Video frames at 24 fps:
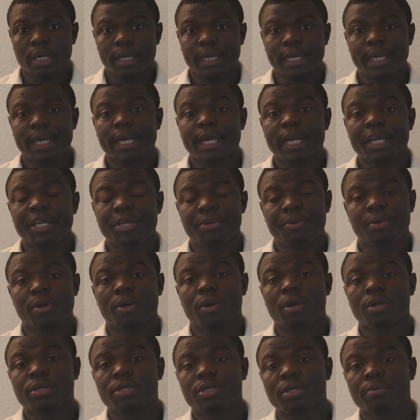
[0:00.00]
Here you
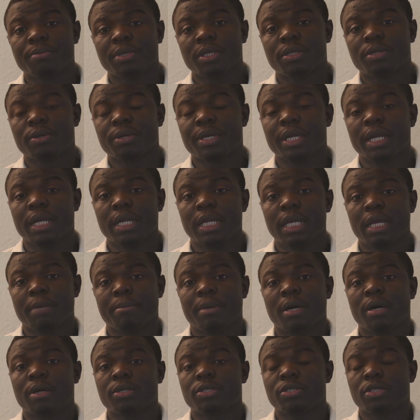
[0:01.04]
will also be talking
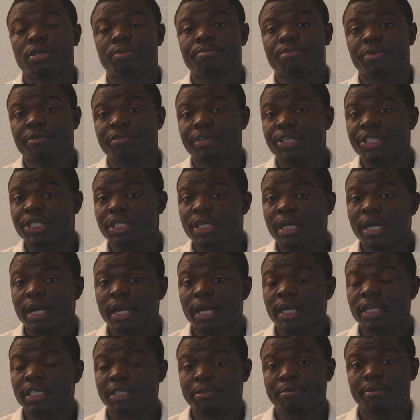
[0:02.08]
about your professional
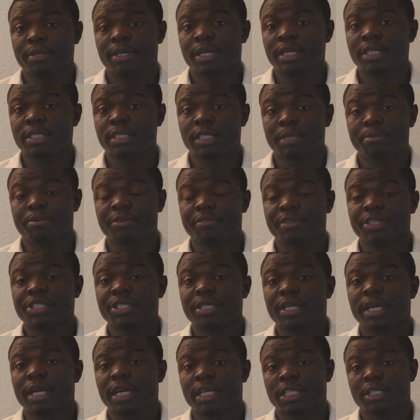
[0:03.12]
experience, the
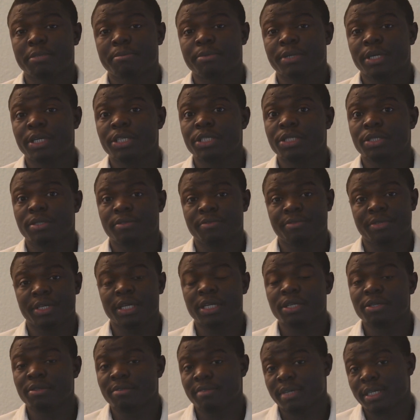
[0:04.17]
professional experience you've
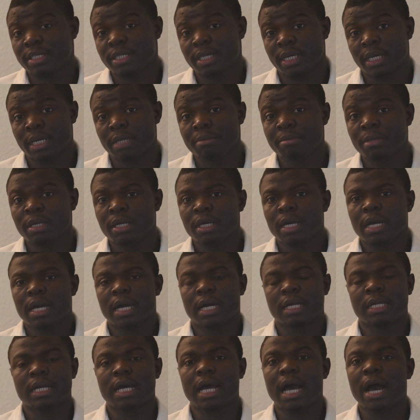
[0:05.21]
gained over time,
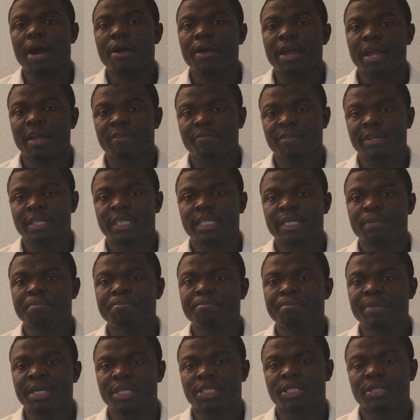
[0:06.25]
and how
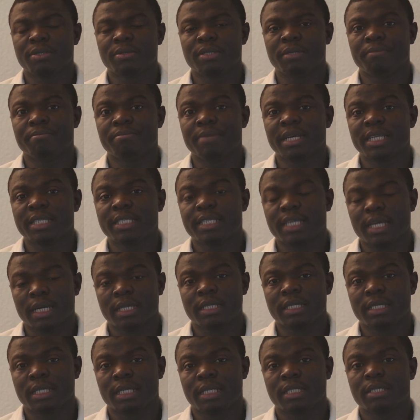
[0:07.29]
everything makes you the best
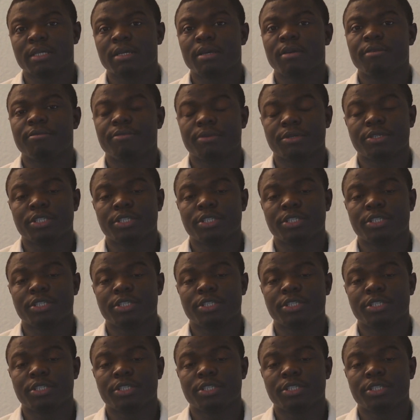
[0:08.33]
candidate for